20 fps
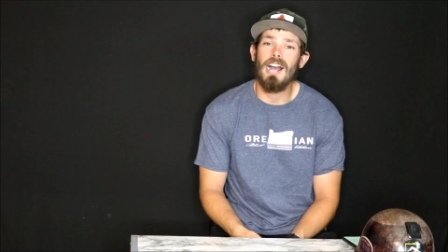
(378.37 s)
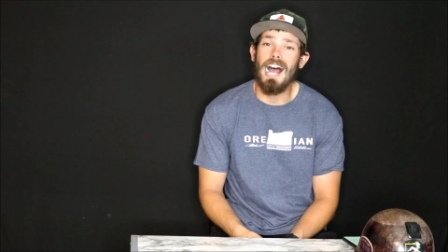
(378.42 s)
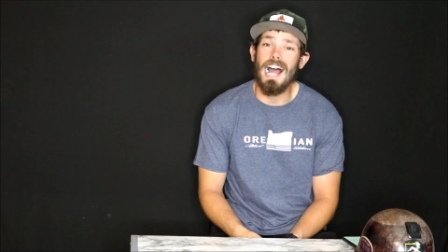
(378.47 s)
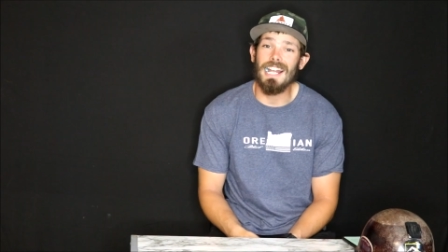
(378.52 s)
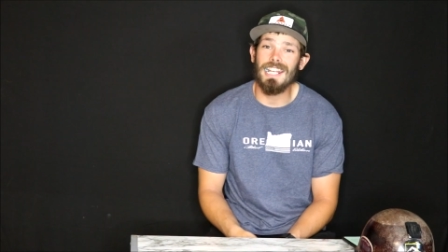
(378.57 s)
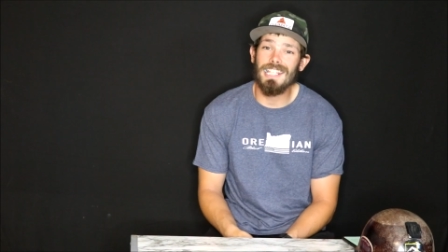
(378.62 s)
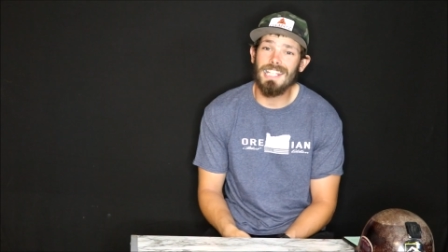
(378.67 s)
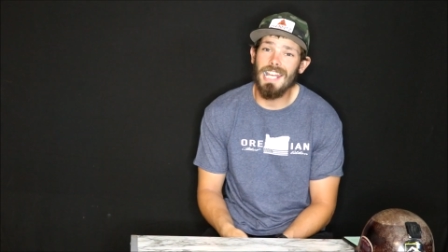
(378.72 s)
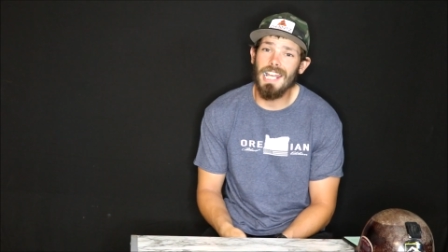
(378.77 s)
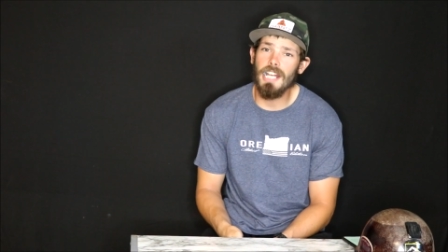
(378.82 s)

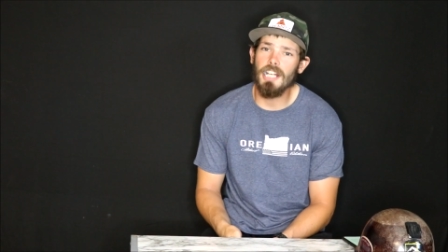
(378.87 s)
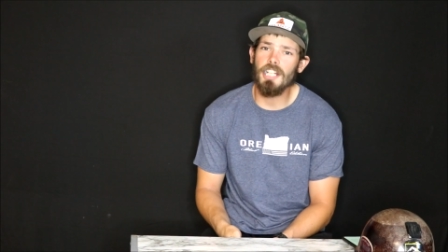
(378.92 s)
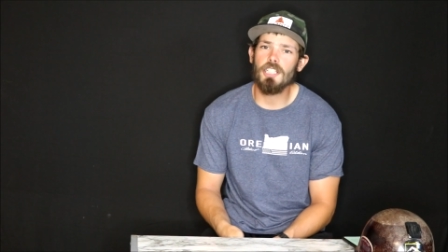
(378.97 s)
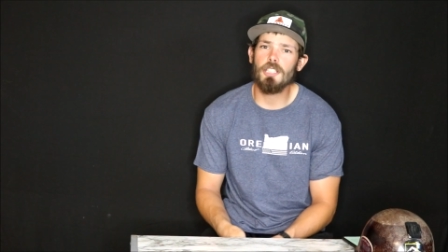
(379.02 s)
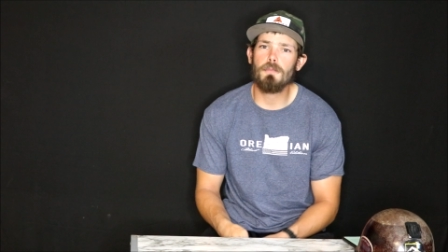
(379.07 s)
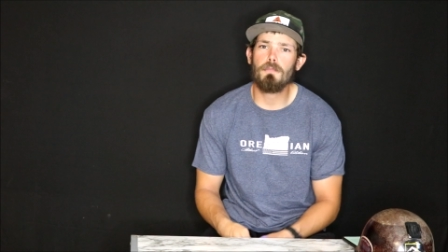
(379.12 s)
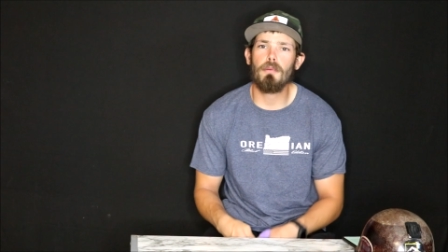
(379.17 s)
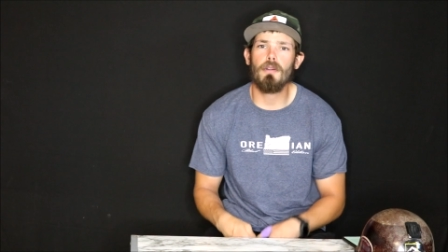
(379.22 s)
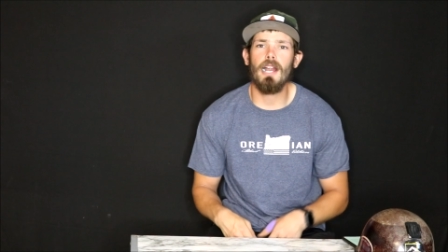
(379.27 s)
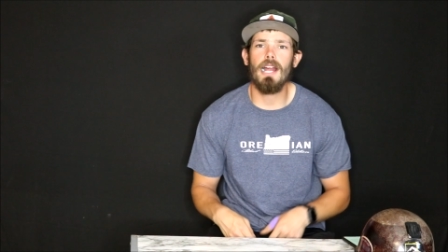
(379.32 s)
I can't
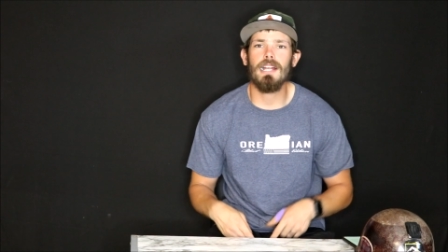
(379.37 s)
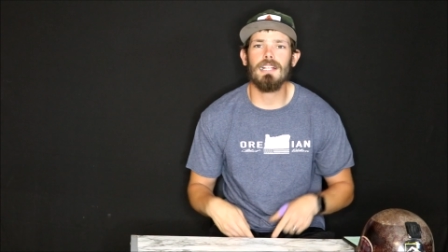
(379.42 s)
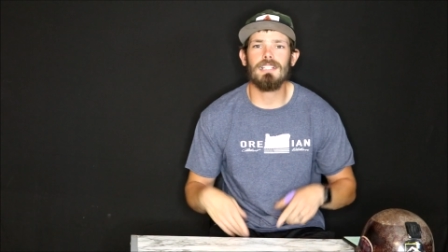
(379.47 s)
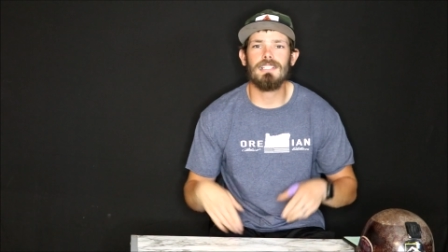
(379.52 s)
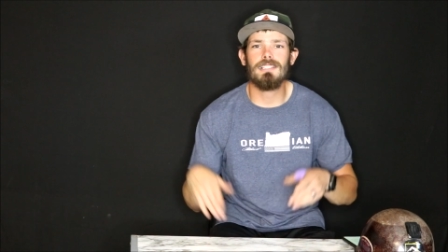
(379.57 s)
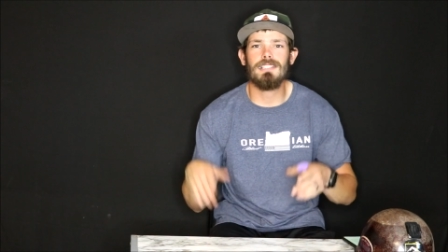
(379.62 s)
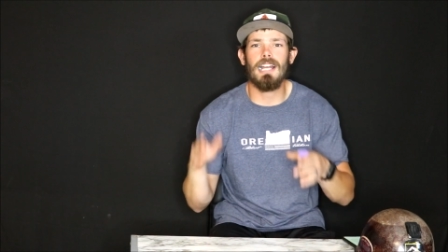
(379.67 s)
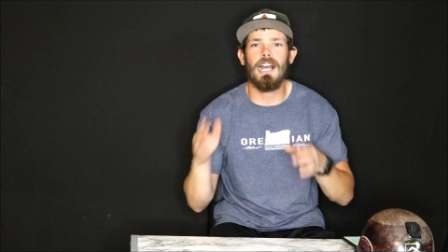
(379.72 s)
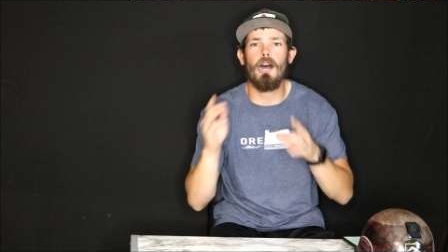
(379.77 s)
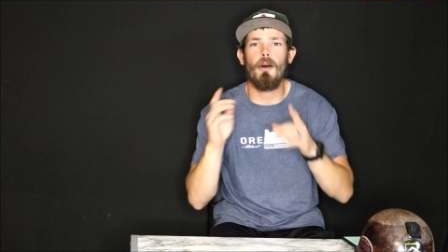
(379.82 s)

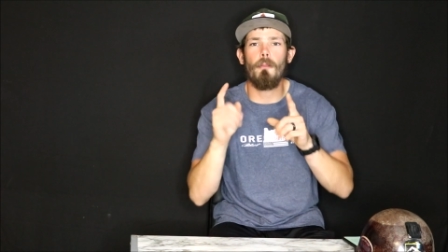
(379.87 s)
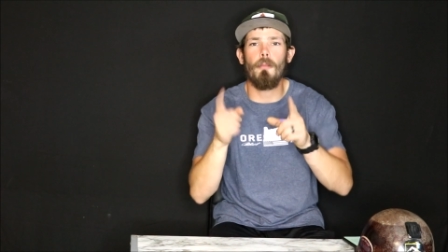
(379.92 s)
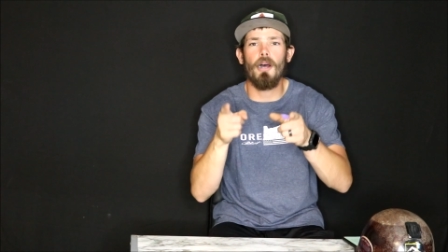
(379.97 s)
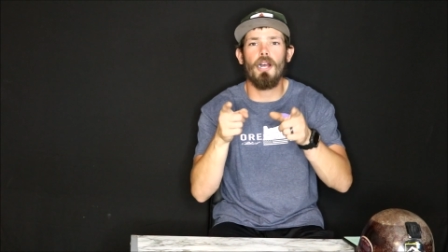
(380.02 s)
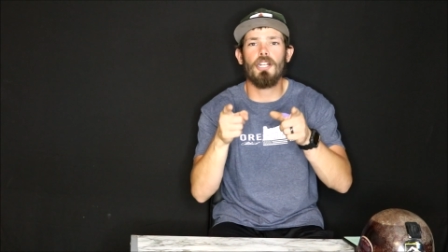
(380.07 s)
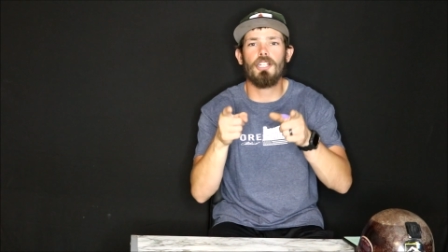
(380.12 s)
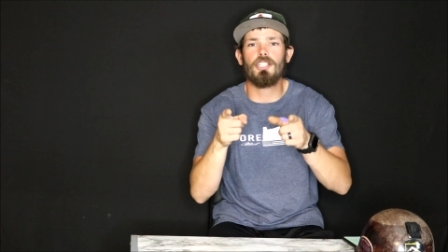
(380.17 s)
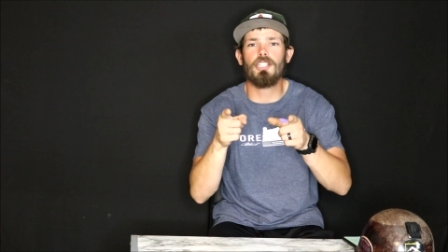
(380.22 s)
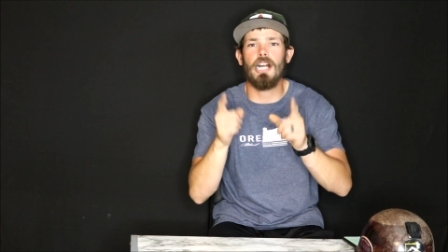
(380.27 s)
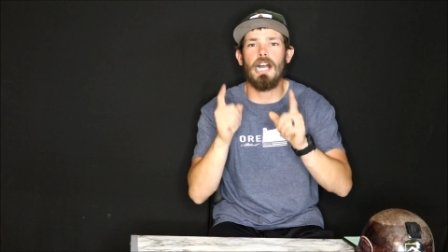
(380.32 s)
express how
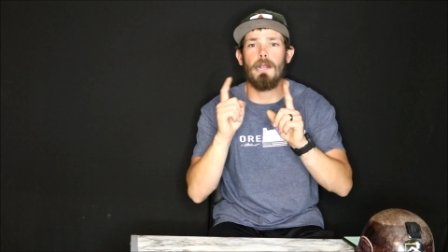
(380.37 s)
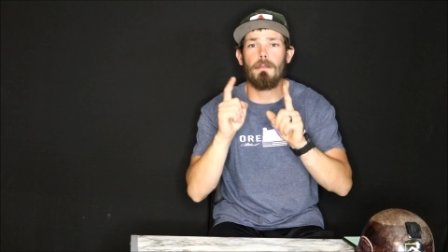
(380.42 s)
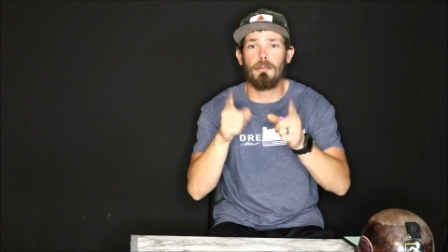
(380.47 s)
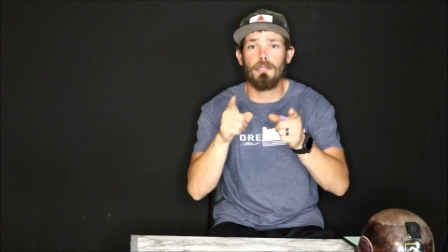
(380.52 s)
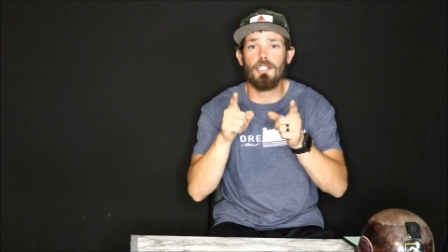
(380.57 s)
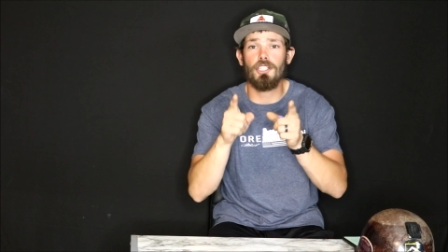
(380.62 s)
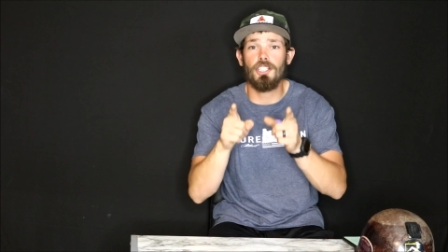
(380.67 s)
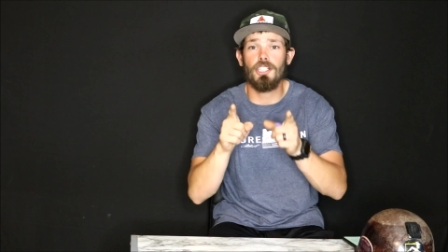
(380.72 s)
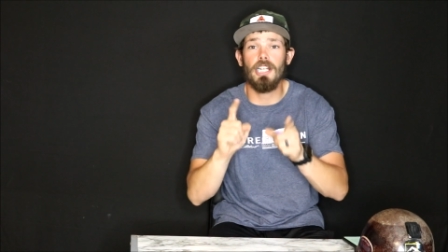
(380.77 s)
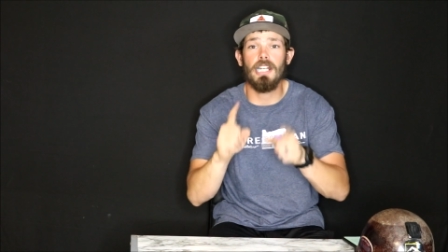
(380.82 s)
much I
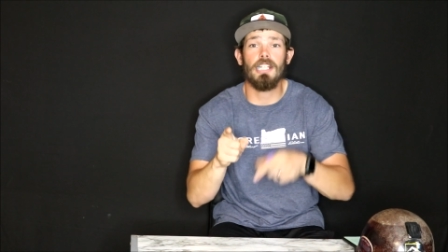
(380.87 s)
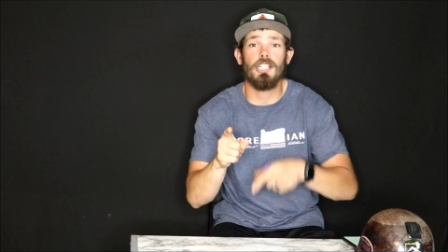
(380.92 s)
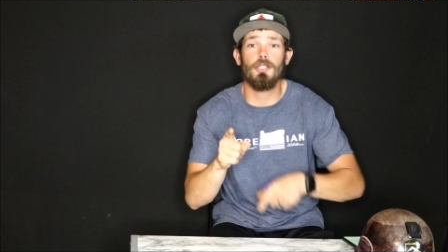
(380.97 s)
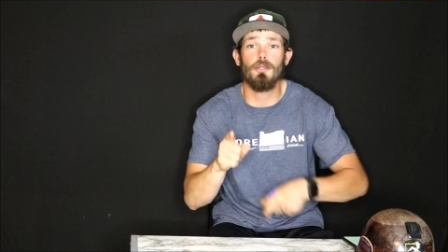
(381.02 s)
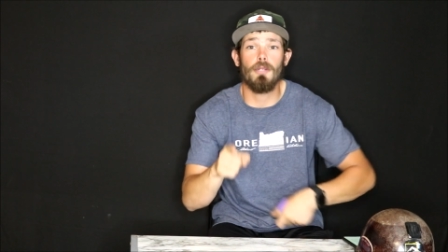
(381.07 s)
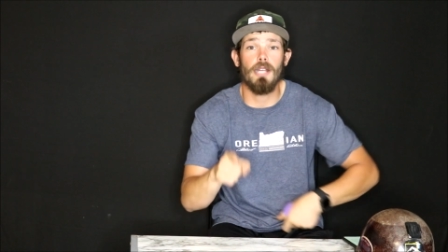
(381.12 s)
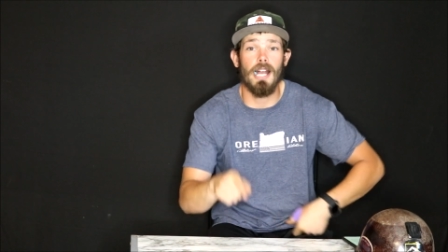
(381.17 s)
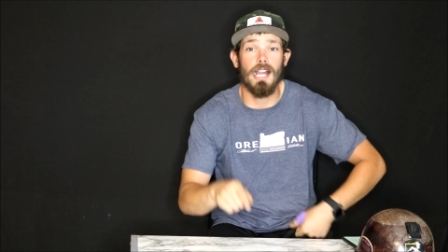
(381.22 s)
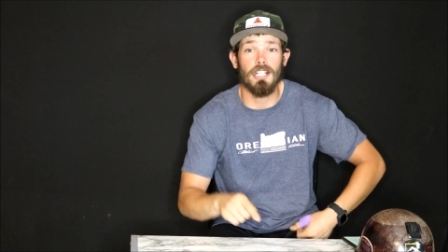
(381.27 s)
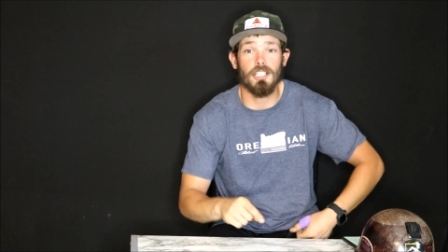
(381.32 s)
appreciate
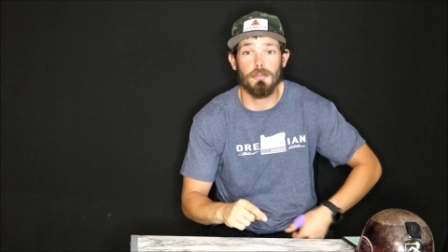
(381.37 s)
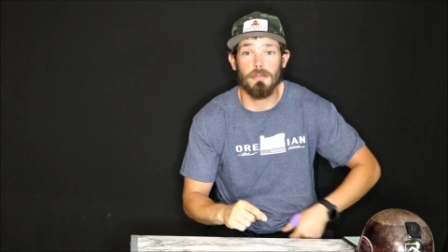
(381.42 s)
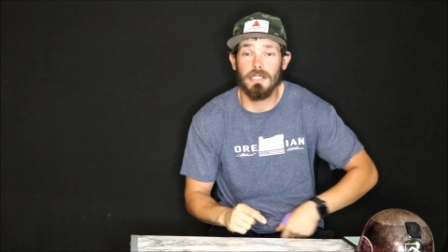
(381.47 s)
you guys,